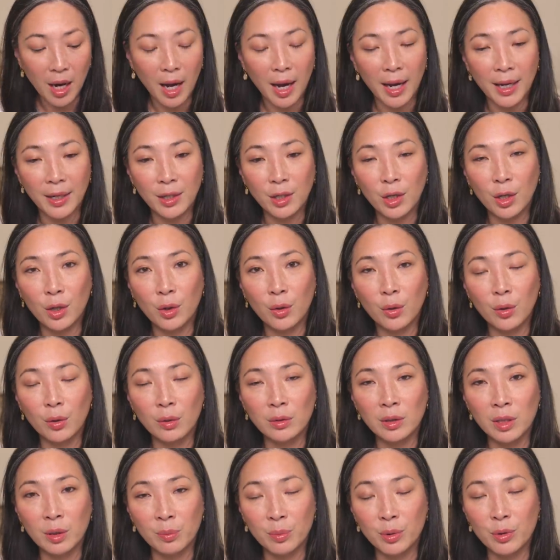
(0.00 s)
I
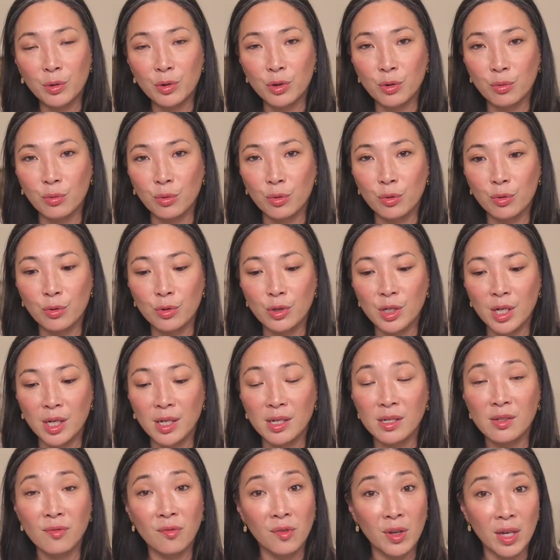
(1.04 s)
know La Bouche Rouge
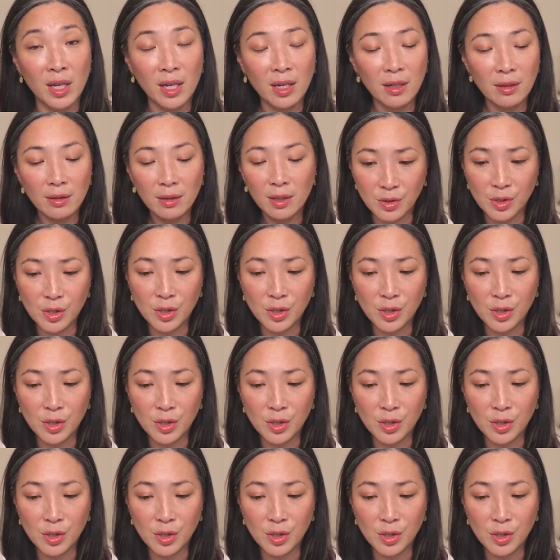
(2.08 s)
is vegan.